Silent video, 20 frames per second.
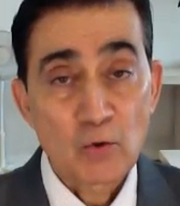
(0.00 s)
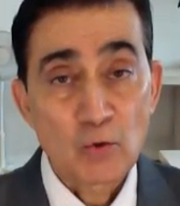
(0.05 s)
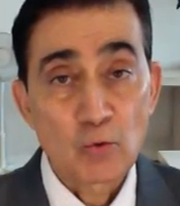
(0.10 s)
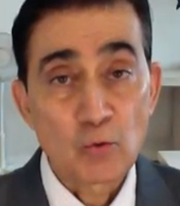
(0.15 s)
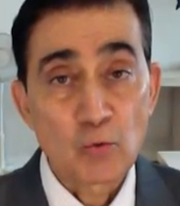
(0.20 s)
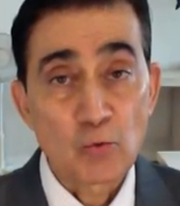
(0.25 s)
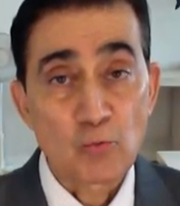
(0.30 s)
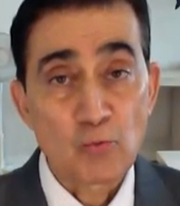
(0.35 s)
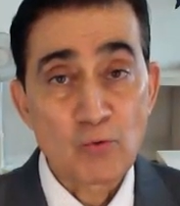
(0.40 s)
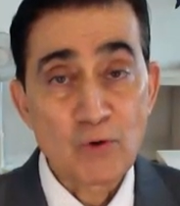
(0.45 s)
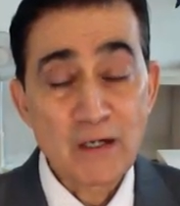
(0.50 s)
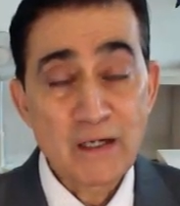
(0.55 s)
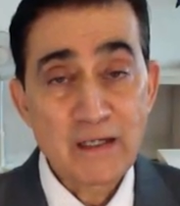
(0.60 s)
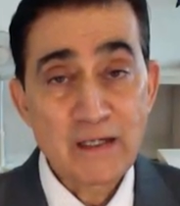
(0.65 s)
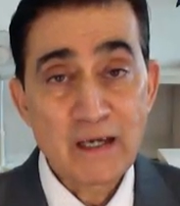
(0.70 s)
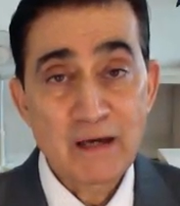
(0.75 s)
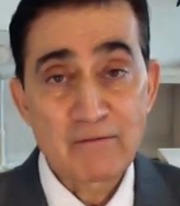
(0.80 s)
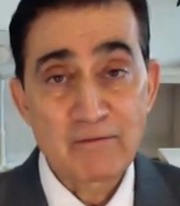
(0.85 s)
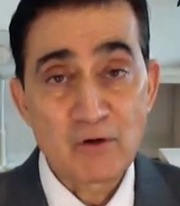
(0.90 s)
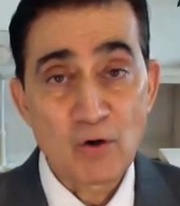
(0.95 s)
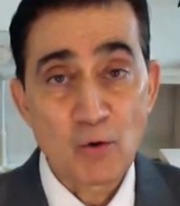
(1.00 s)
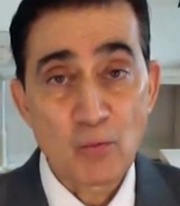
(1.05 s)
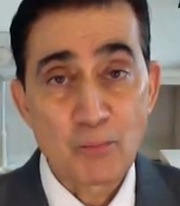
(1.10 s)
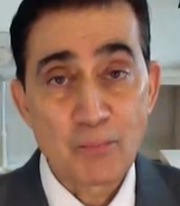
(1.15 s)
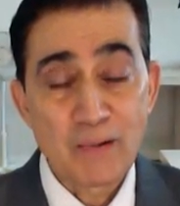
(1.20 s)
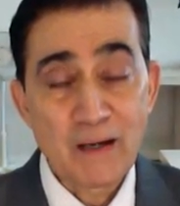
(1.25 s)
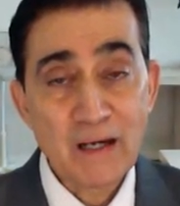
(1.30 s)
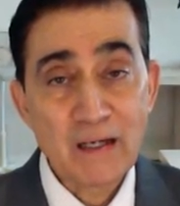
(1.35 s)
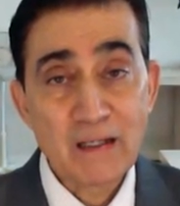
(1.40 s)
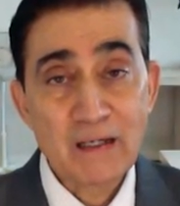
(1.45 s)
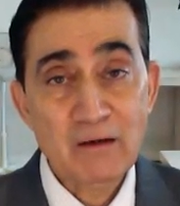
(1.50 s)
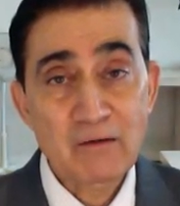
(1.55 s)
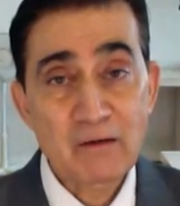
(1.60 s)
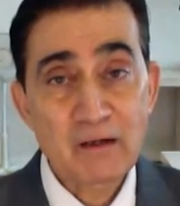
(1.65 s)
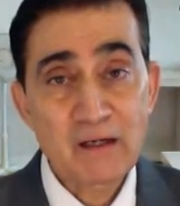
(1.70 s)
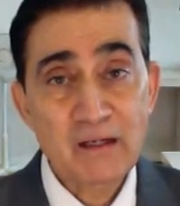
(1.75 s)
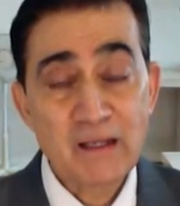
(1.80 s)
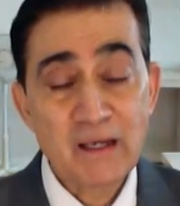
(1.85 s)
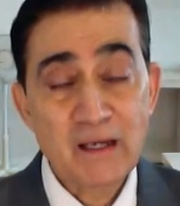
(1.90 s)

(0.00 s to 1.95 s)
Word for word: who really have no background in